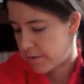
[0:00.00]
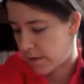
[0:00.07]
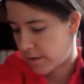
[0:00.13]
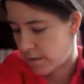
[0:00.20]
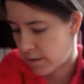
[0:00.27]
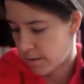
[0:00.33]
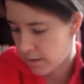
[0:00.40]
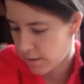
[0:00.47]

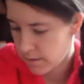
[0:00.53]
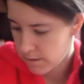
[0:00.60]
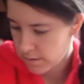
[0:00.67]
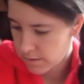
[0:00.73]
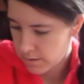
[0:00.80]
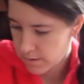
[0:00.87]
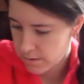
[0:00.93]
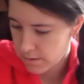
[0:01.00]
than
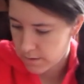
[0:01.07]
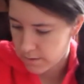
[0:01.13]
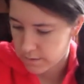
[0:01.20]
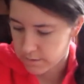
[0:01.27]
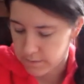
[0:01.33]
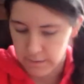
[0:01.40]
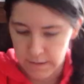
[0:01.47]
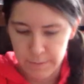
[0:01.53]

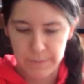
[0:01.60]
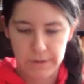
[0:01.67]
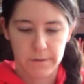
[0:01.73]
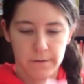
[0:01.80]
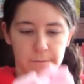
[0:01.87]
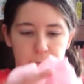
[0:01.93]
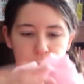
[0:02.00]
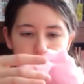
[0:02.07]
the
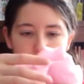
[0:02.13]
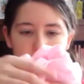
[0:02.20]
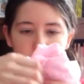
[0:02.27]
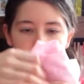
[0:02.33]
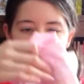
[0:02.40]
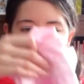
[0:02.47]
sleeper. But